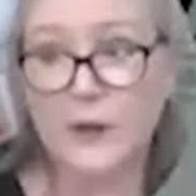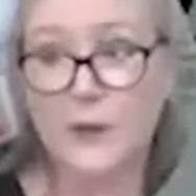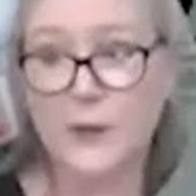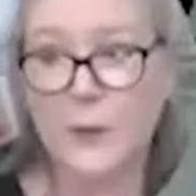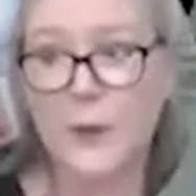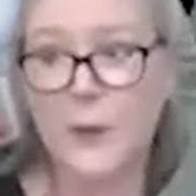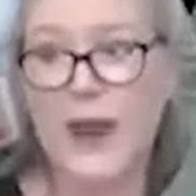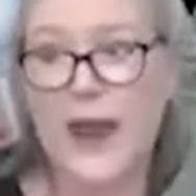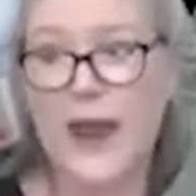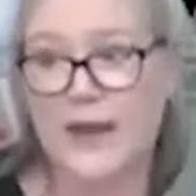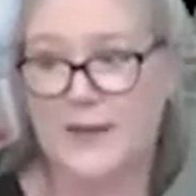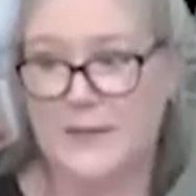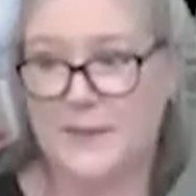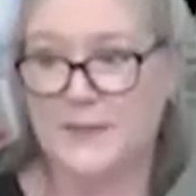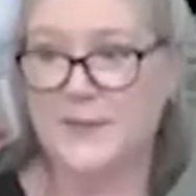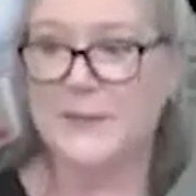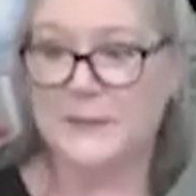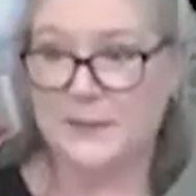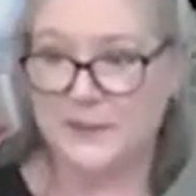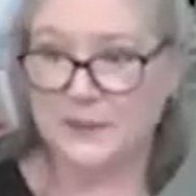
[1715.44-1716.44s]
way.
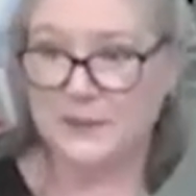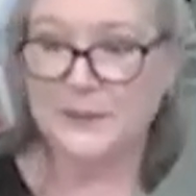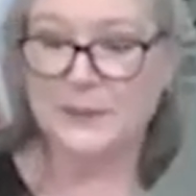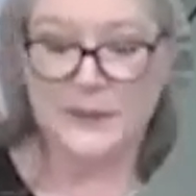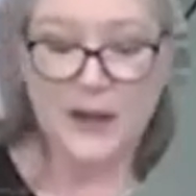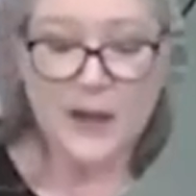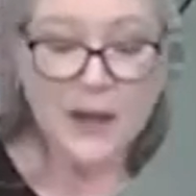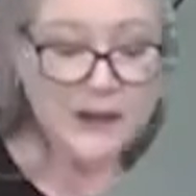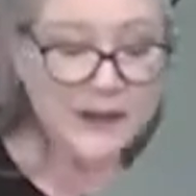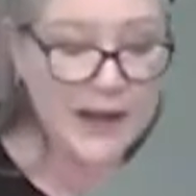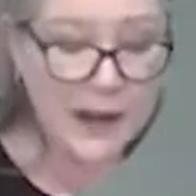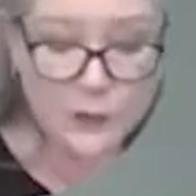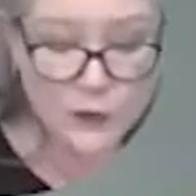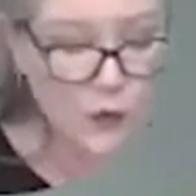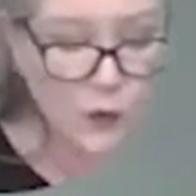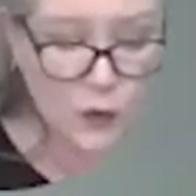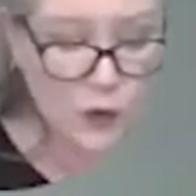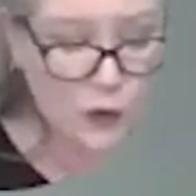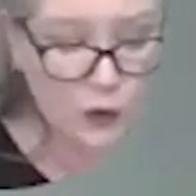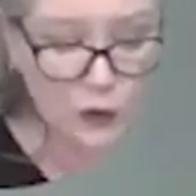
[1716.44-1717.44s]
Now
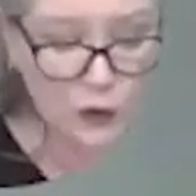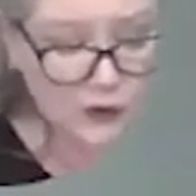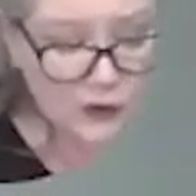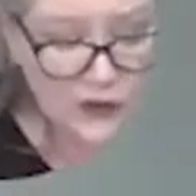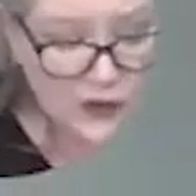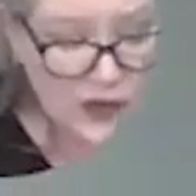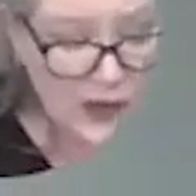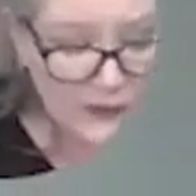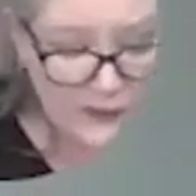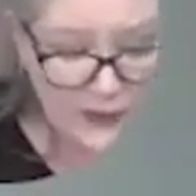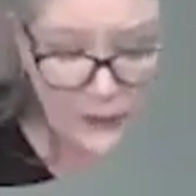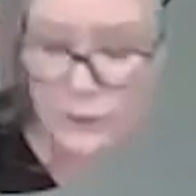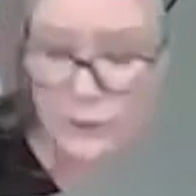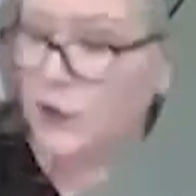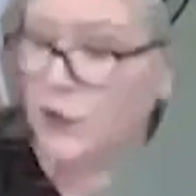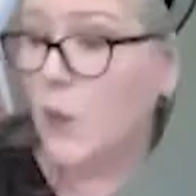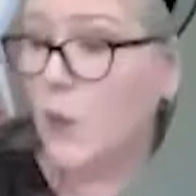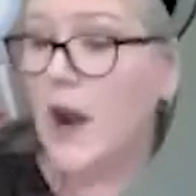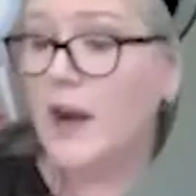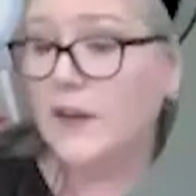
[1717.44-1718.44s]
you could just, if
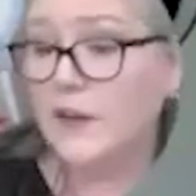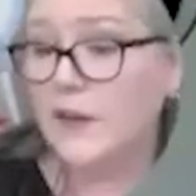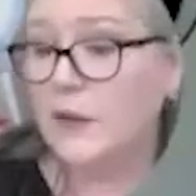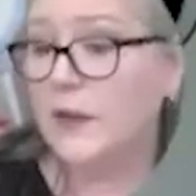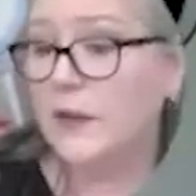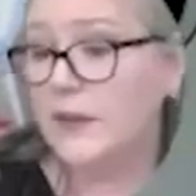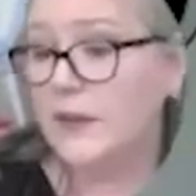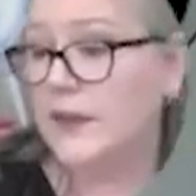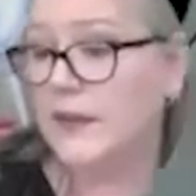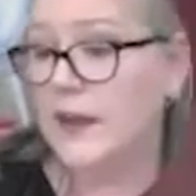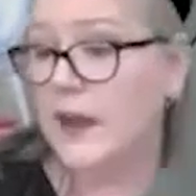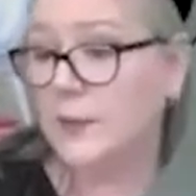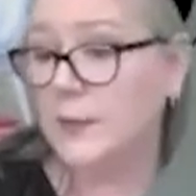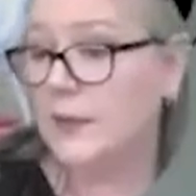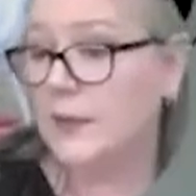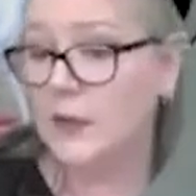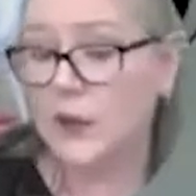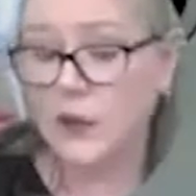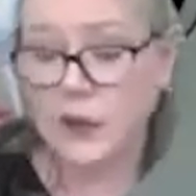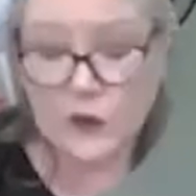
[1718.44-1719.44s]
you wanted to, this is another
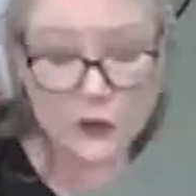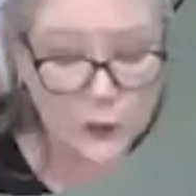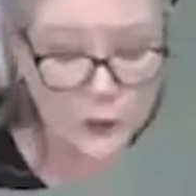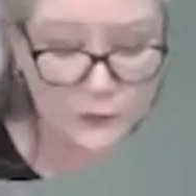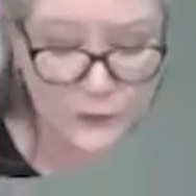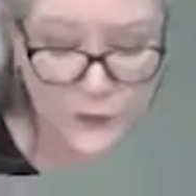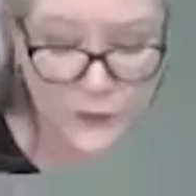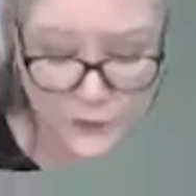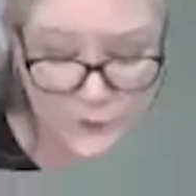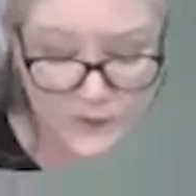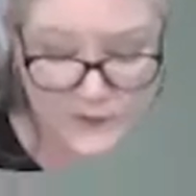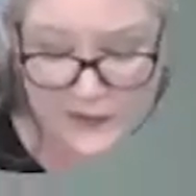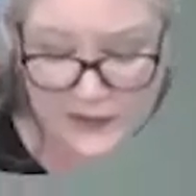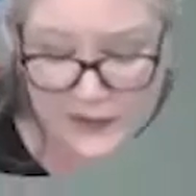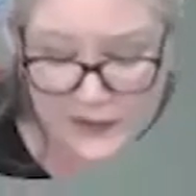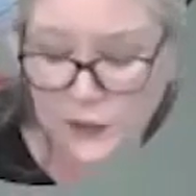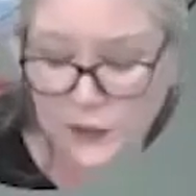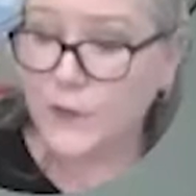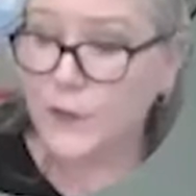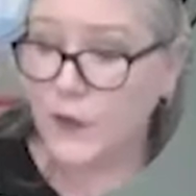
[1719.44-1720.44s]
thing you could do. If you're feeling
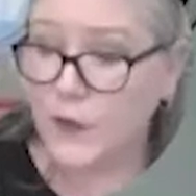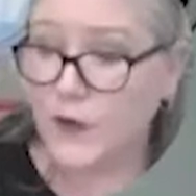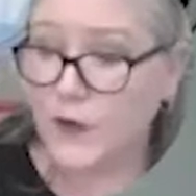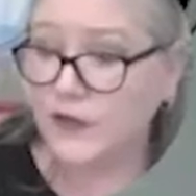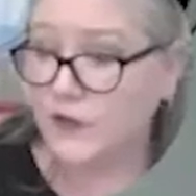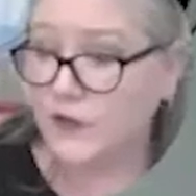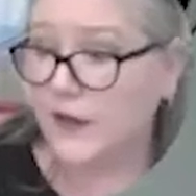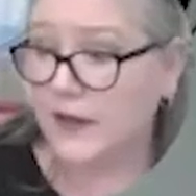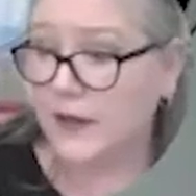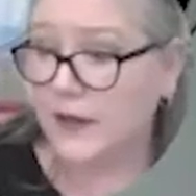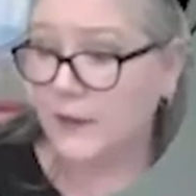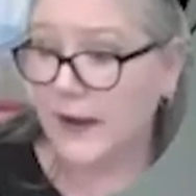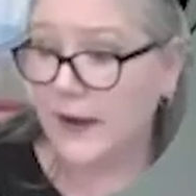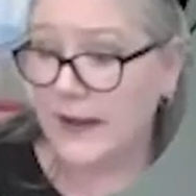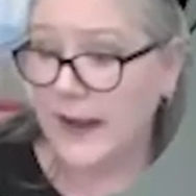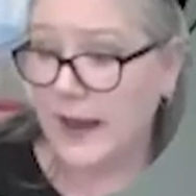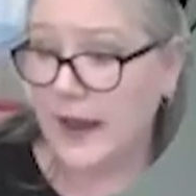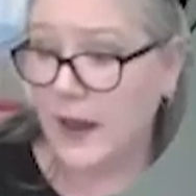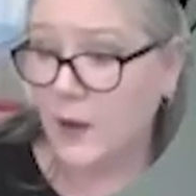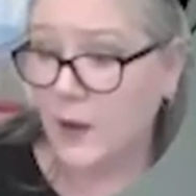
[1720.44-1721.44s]
a little frustrated
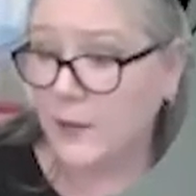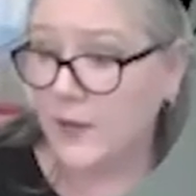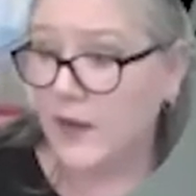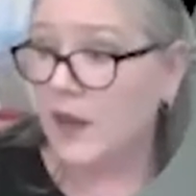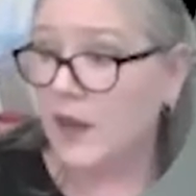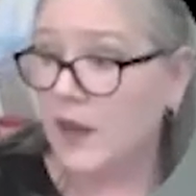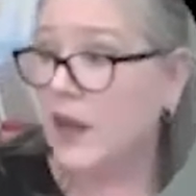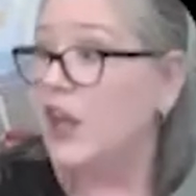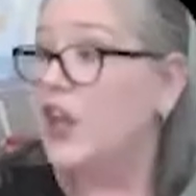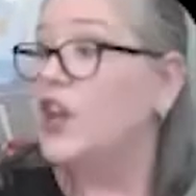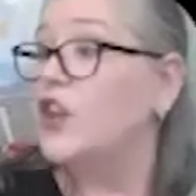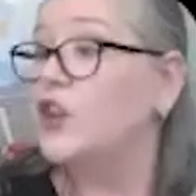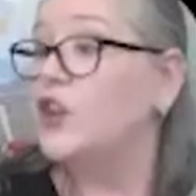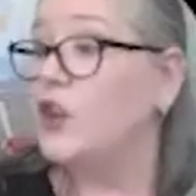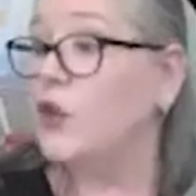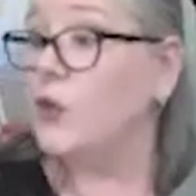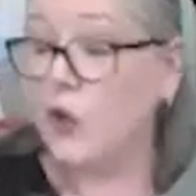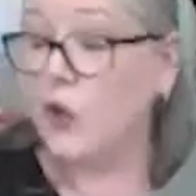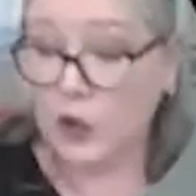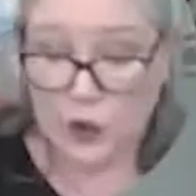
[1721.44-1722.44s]
right now,
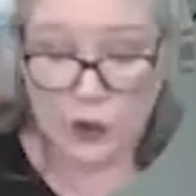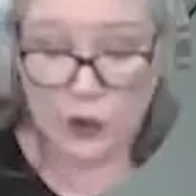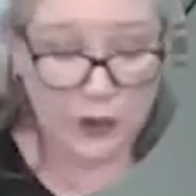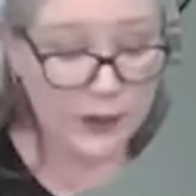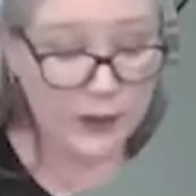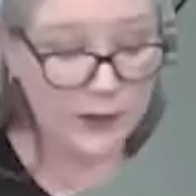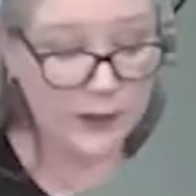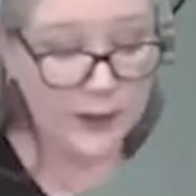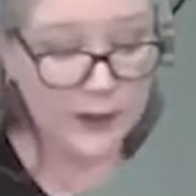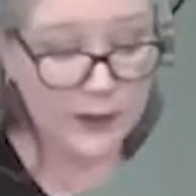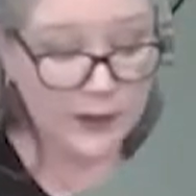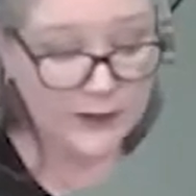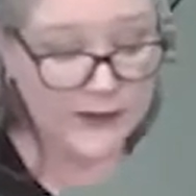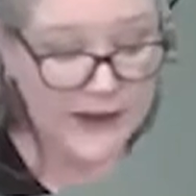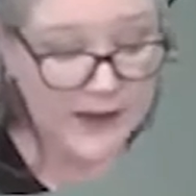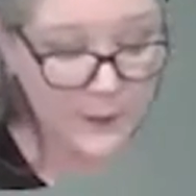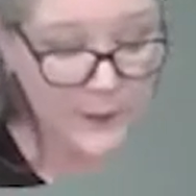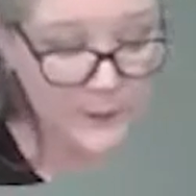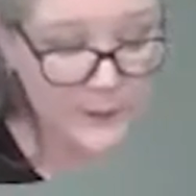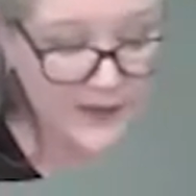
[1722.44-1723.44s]
you could
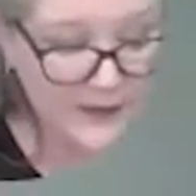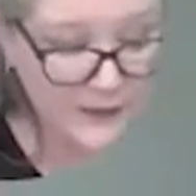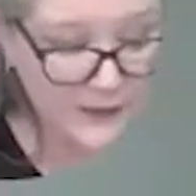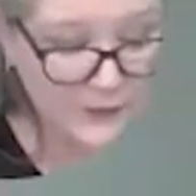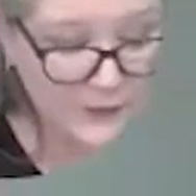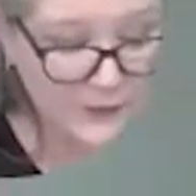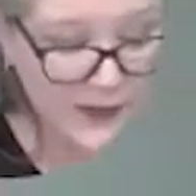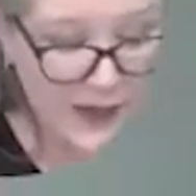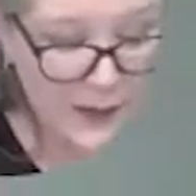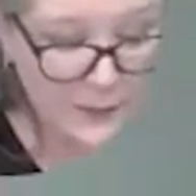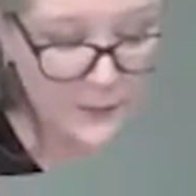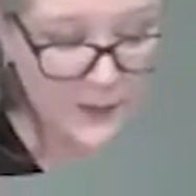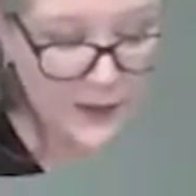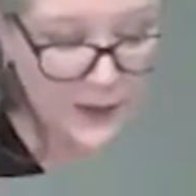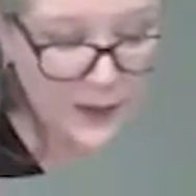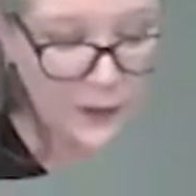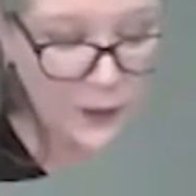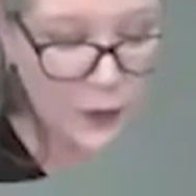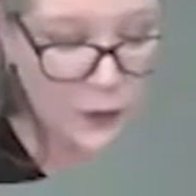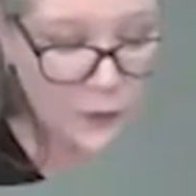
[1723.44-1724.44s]
take a piece of tape,
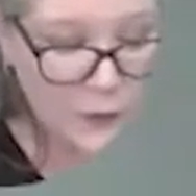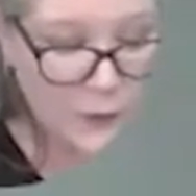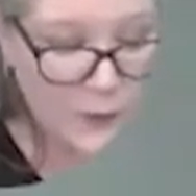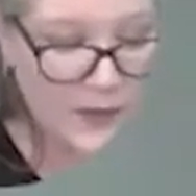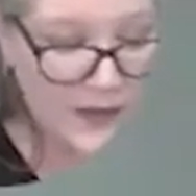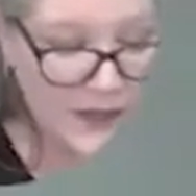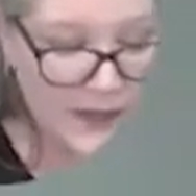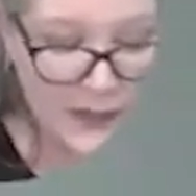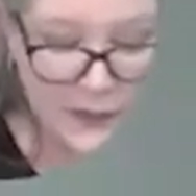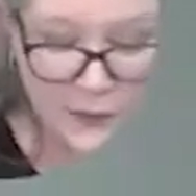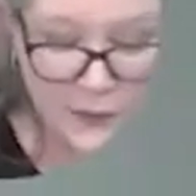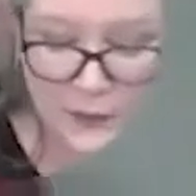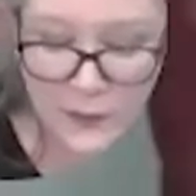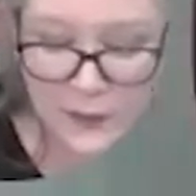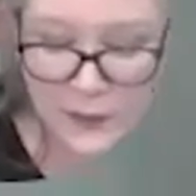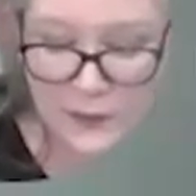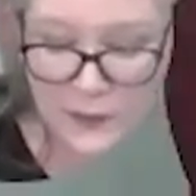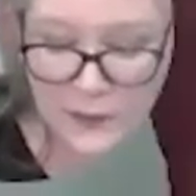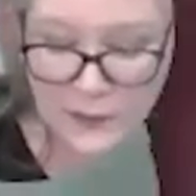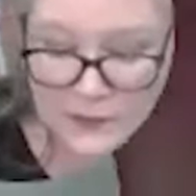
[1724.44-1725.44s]
go from here
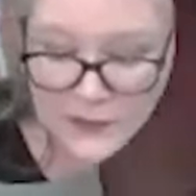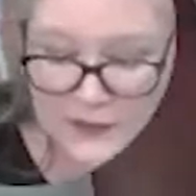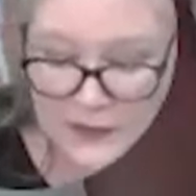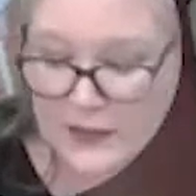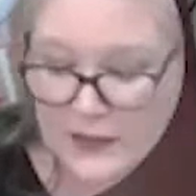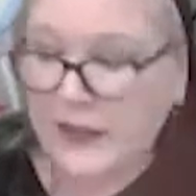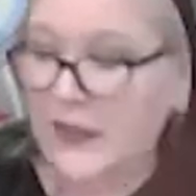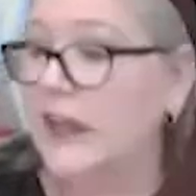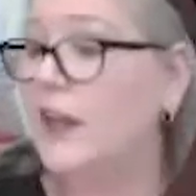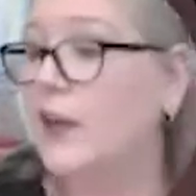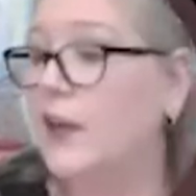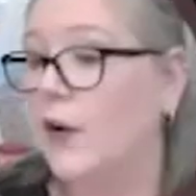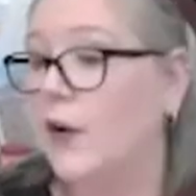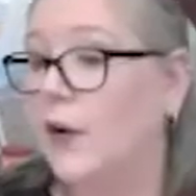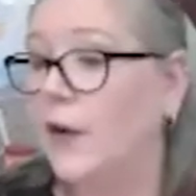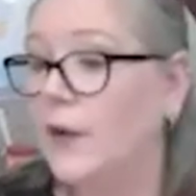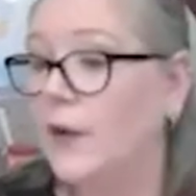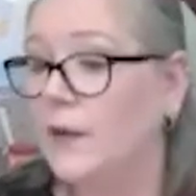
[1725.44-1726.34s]
to here